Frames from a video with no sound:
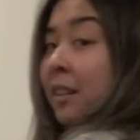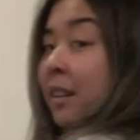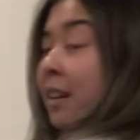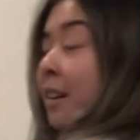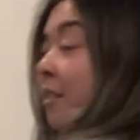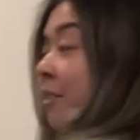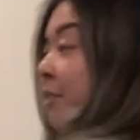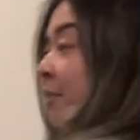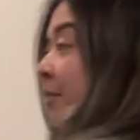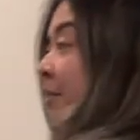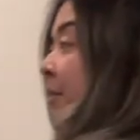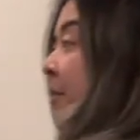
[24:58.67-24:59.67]

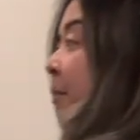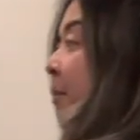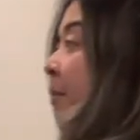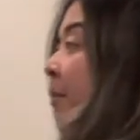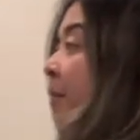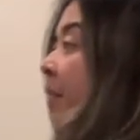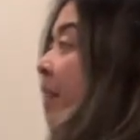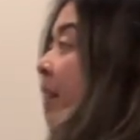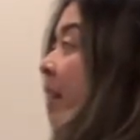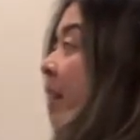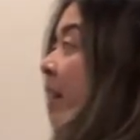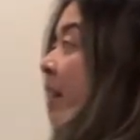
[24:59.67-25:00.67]

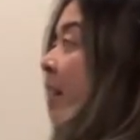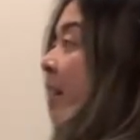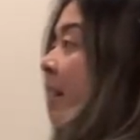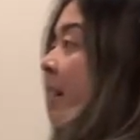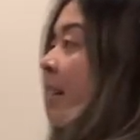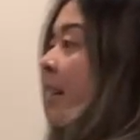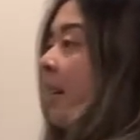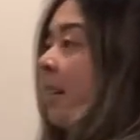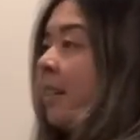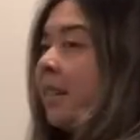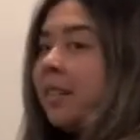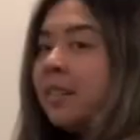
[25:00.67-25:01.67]

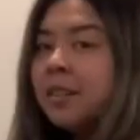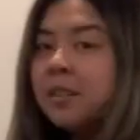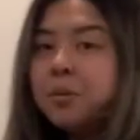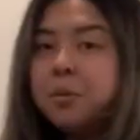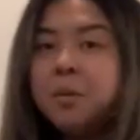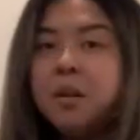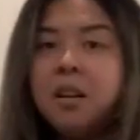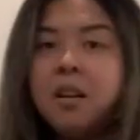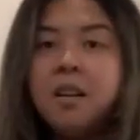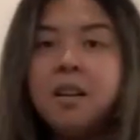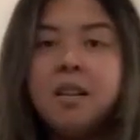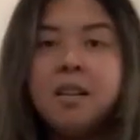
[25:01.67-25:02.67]

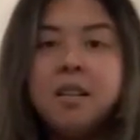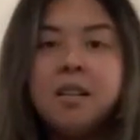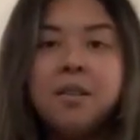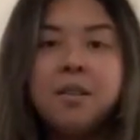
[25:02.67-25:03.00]
(no one is talking)